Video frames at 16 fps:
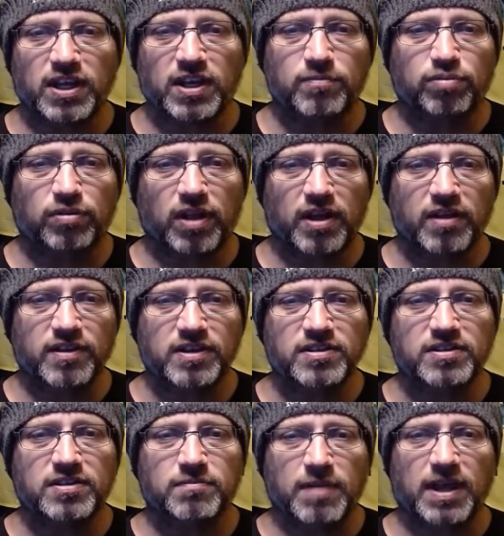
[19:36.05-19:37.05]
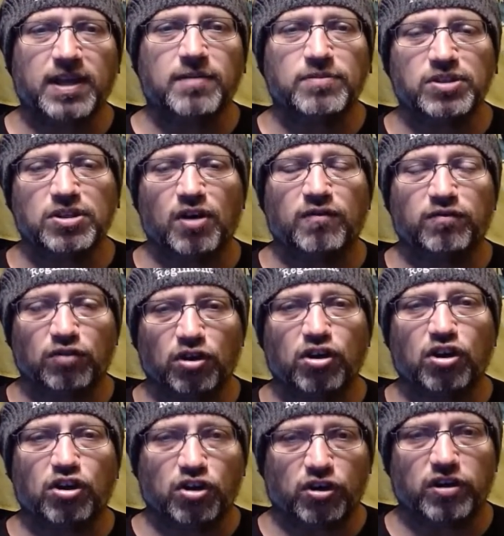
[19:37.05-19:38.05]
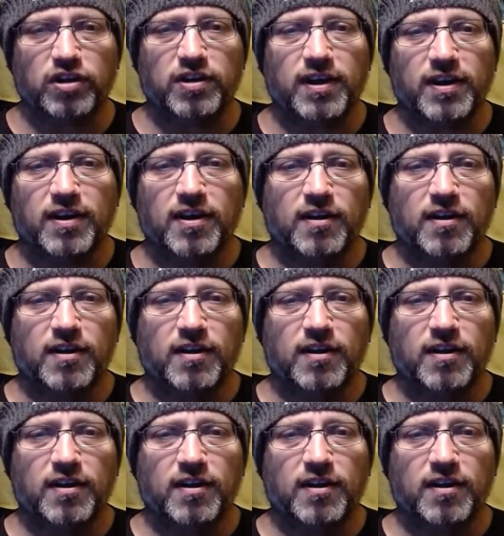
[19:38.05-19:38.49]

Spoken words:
can play this to make himself look good